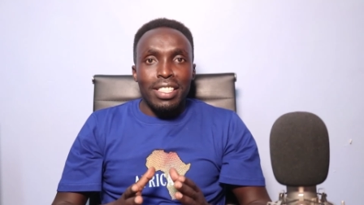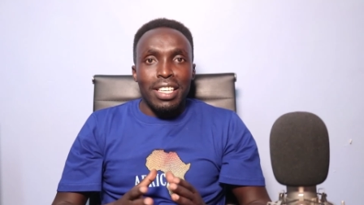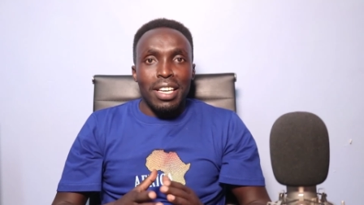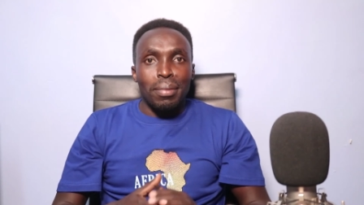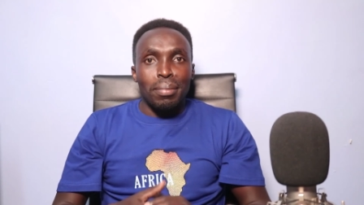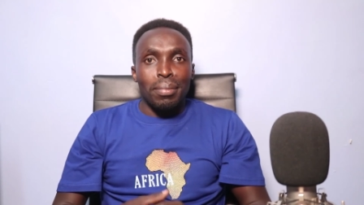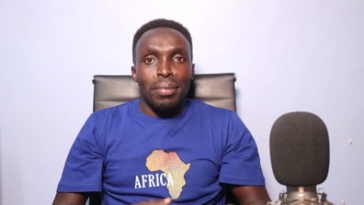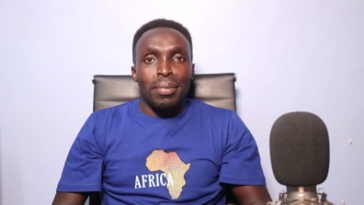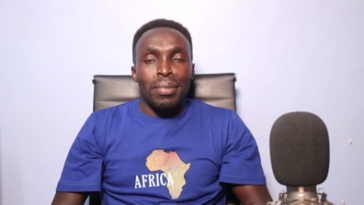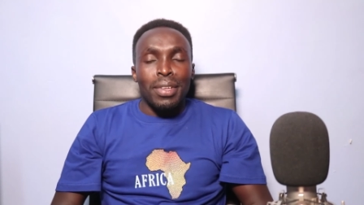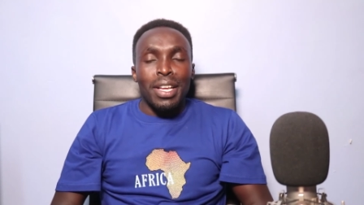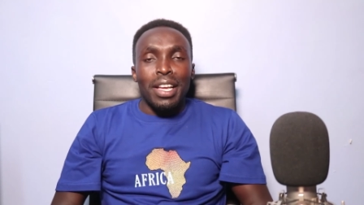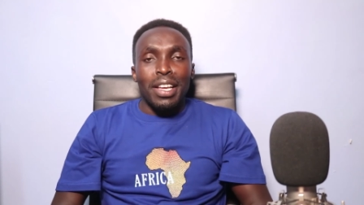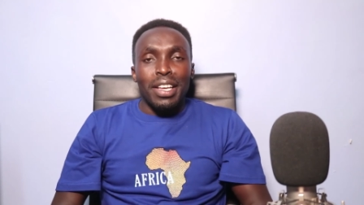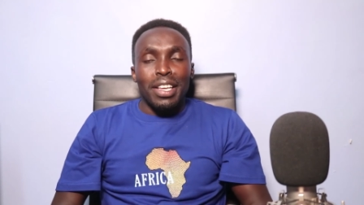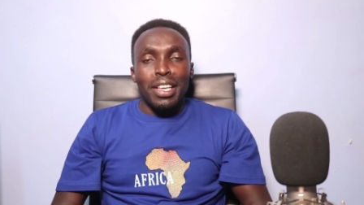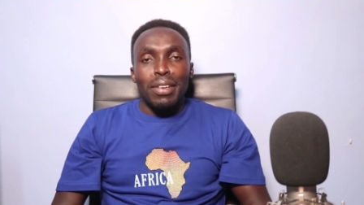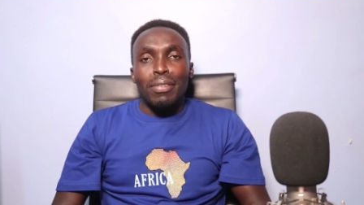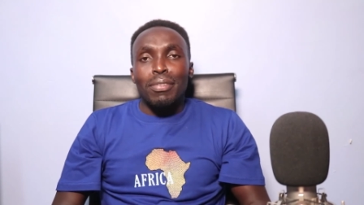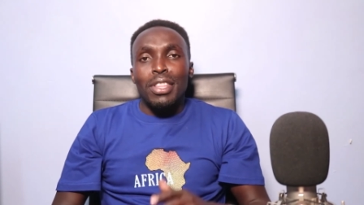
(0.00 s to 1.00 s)
time,
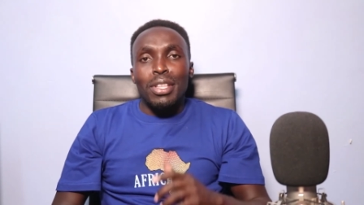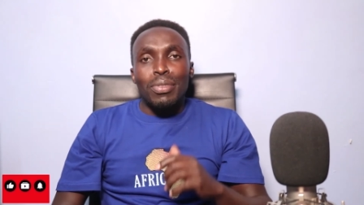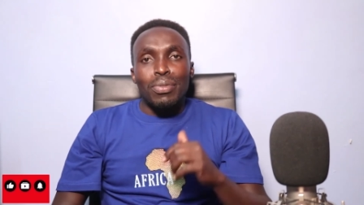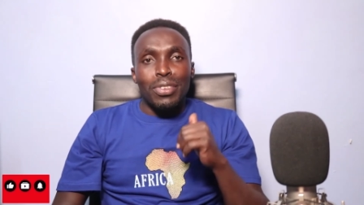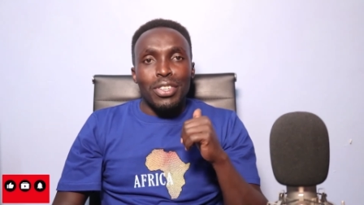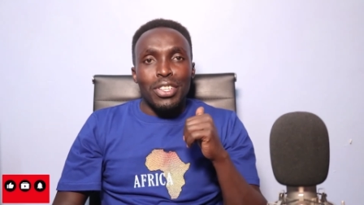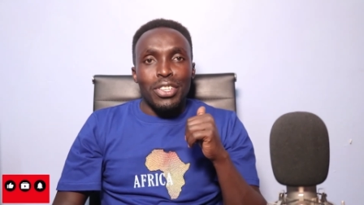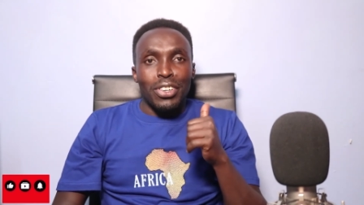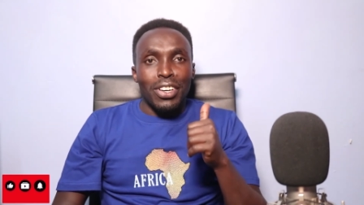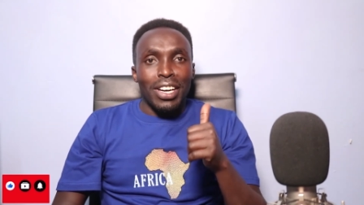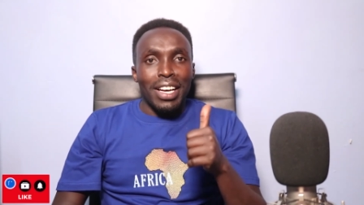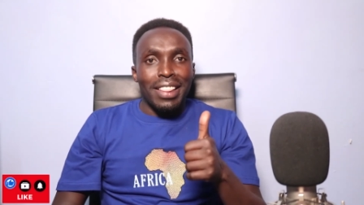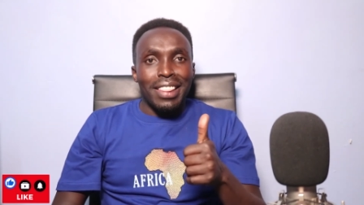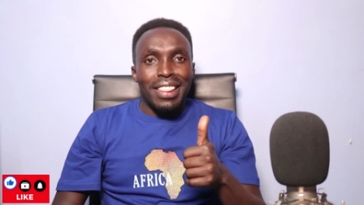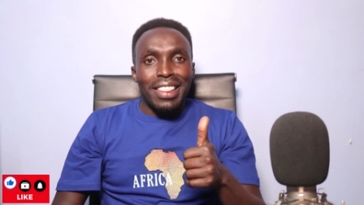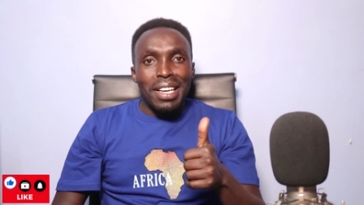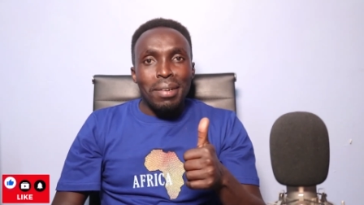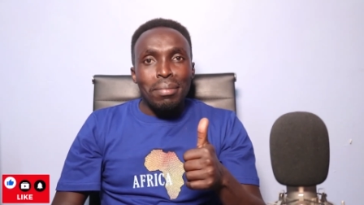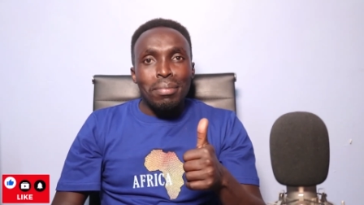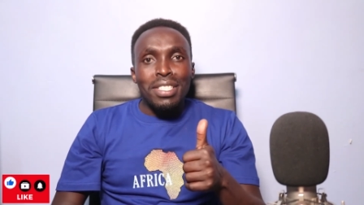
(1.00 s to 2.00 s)
give this video a
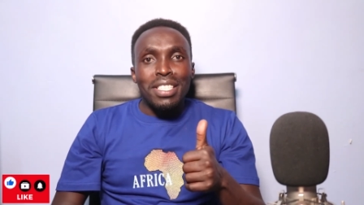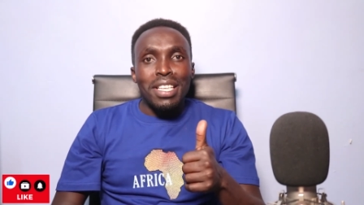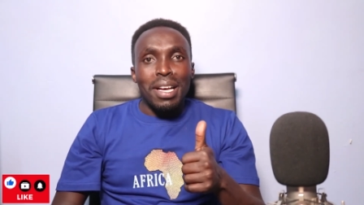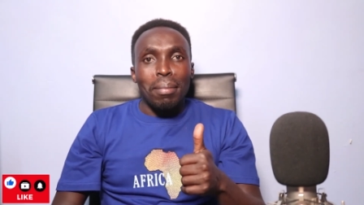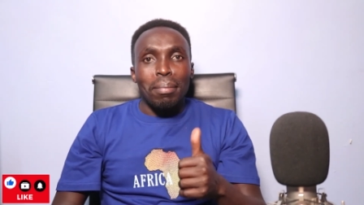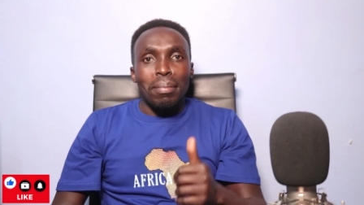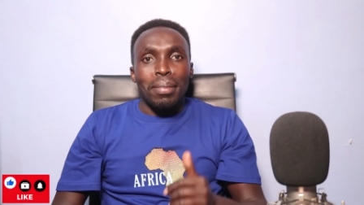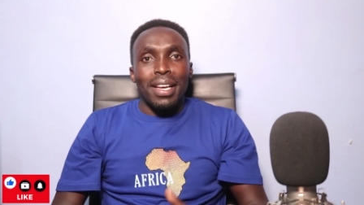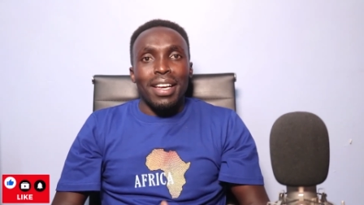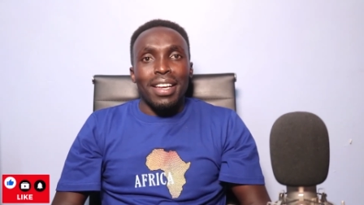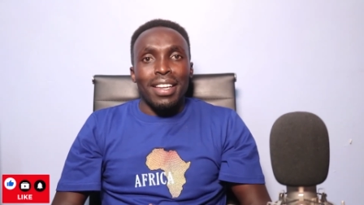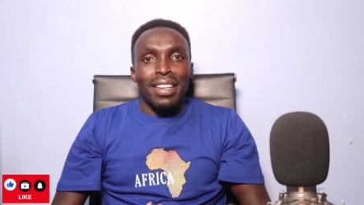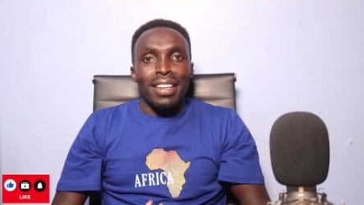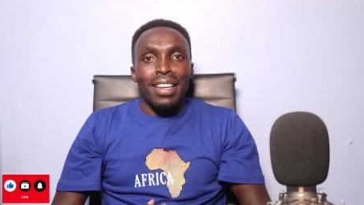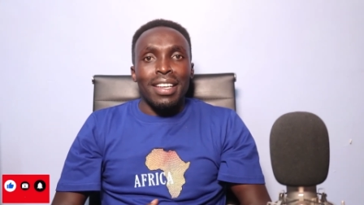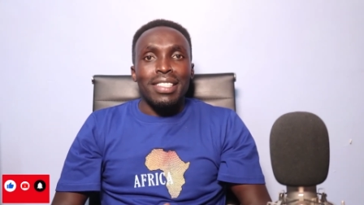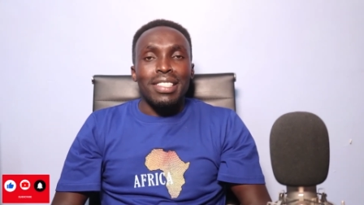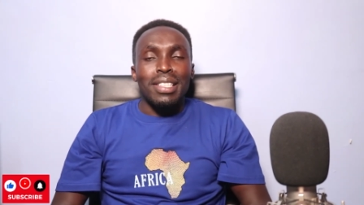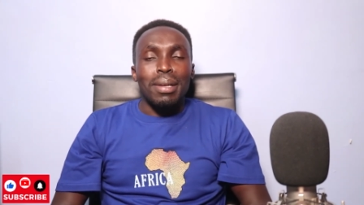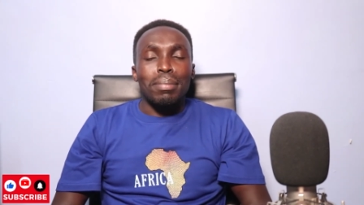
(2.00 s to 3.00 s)
thumbs up and
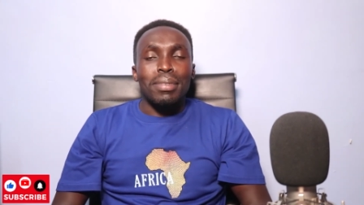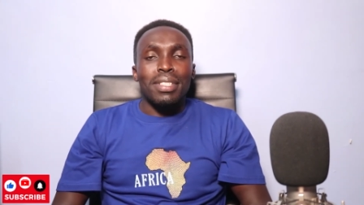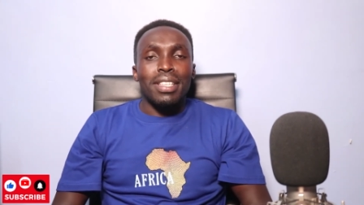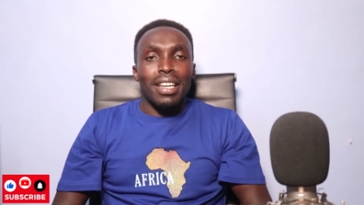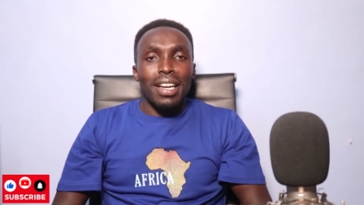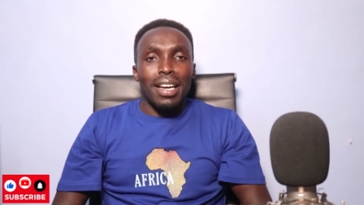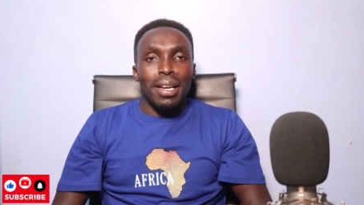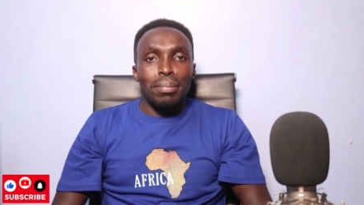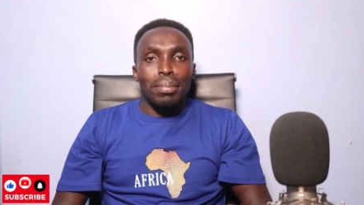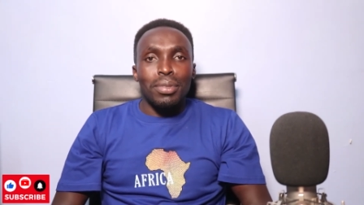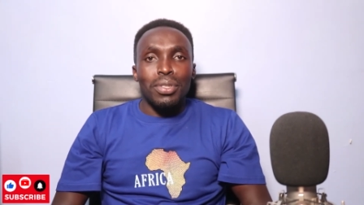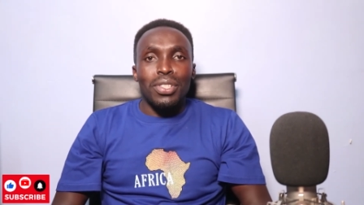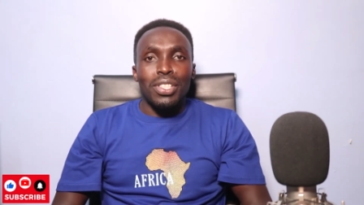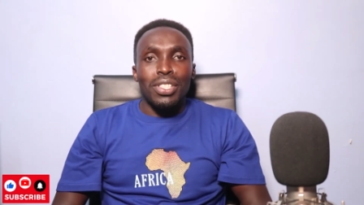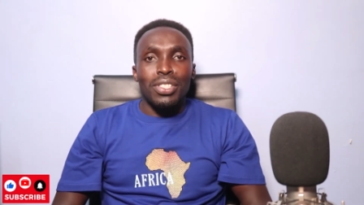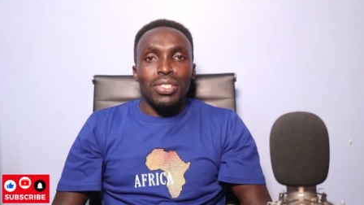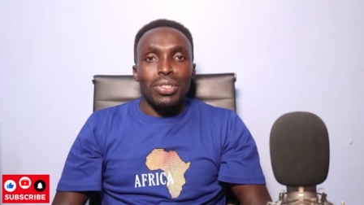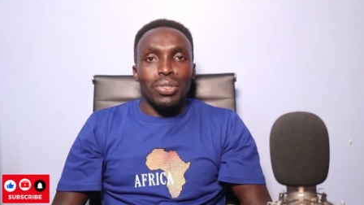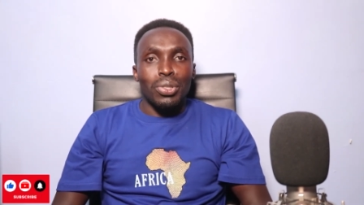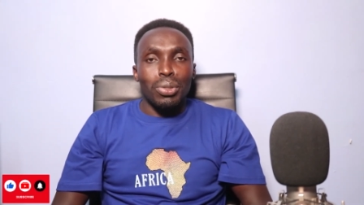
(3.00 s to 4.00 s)
subscribe to
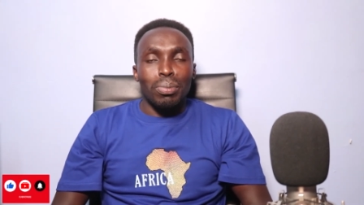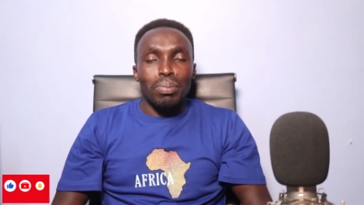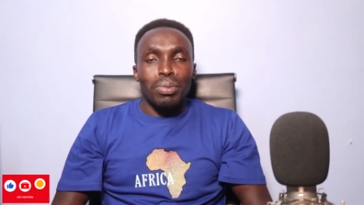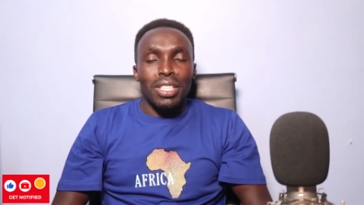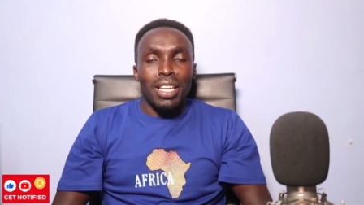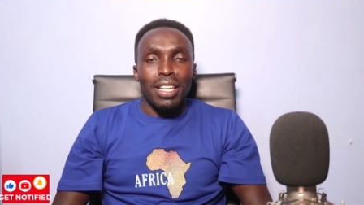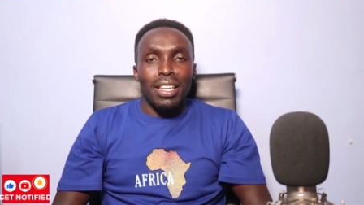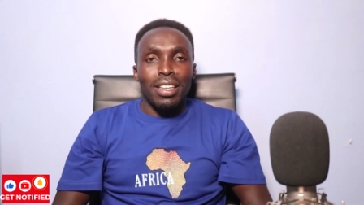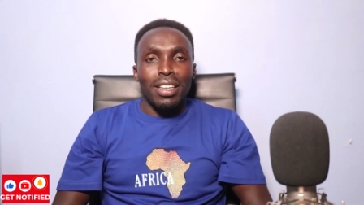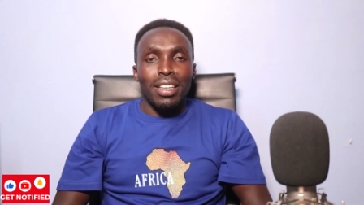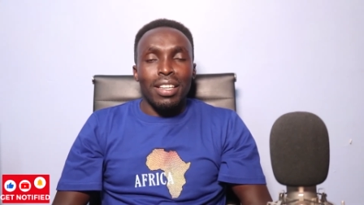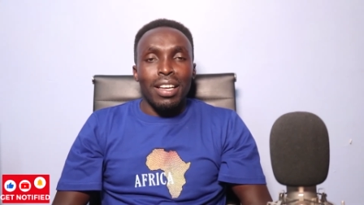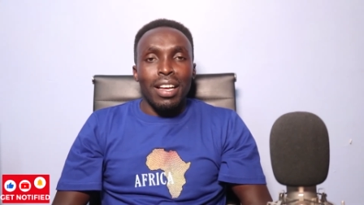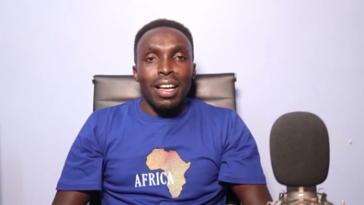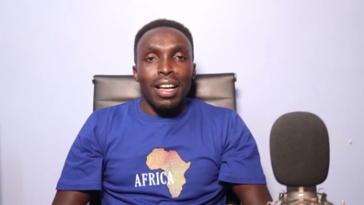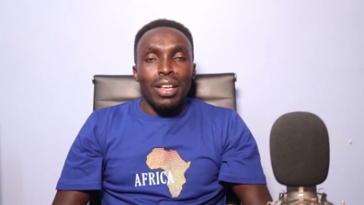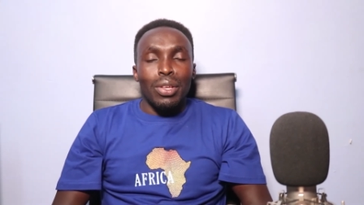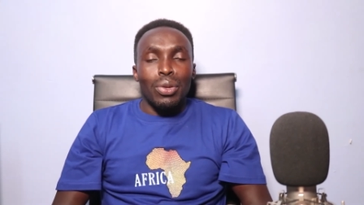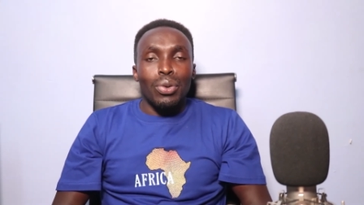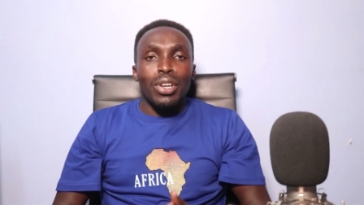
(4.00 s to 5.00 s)
this YouTube channel.
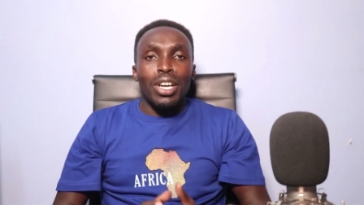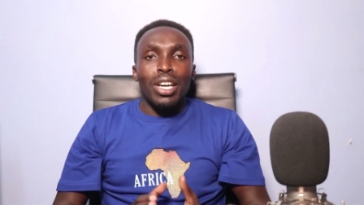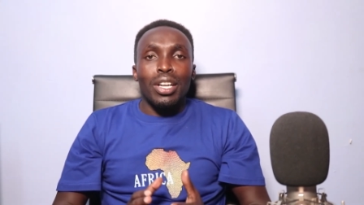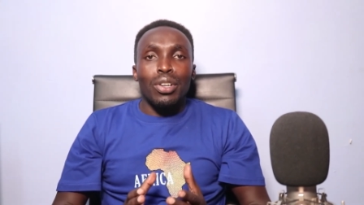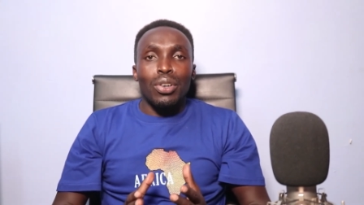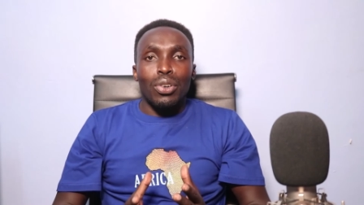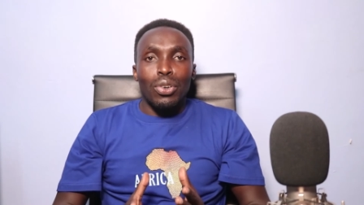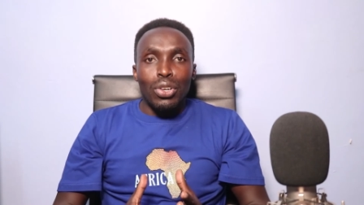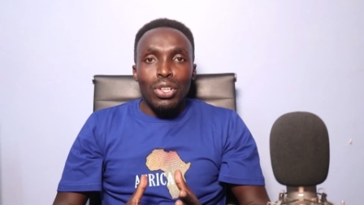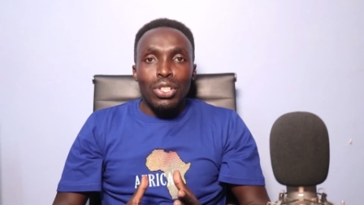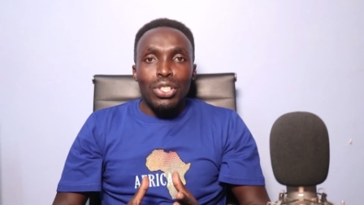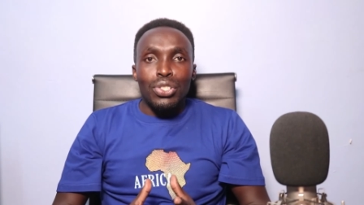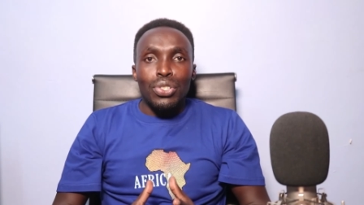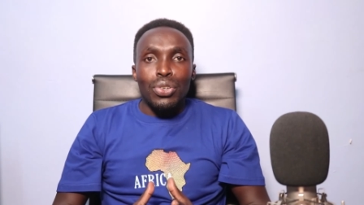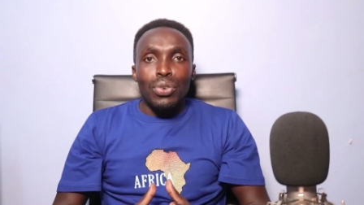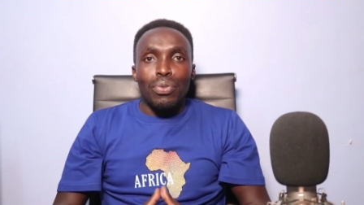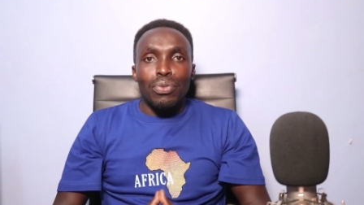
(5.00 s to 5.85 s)
You can also